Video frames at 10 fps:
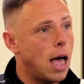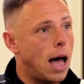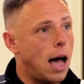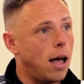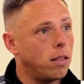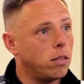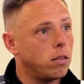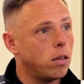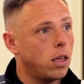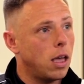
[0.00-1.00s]

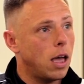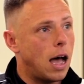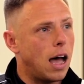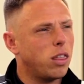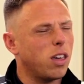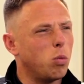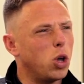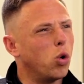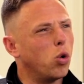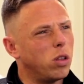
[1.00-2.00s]
And I think we
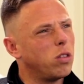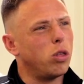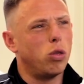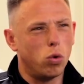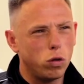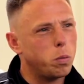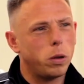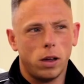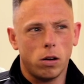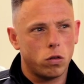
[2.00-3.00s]
owe it to those
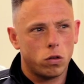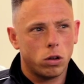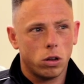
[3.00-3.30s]
players